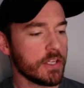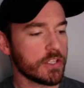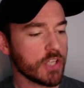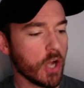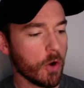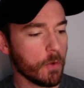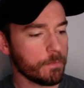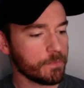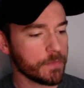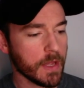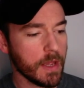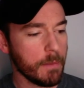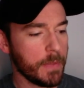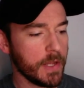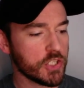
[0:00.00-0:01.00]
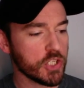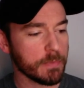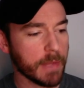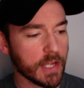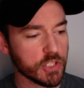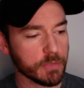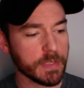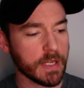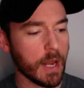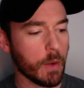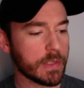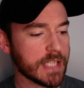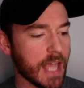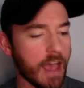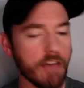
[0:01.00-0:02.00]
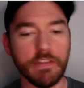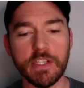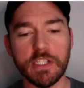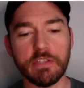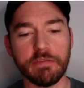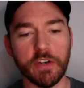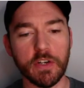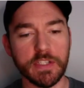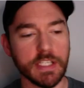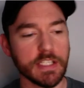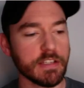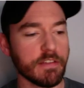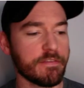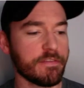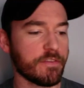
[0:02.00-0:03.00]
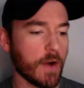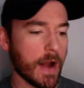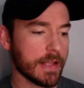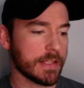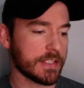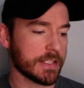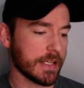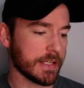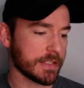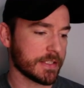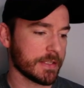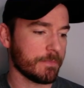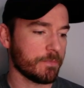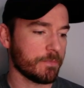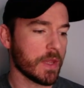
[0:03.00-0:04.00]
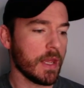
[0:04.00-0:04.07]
So, pitching matchup today was Evans versus Francis.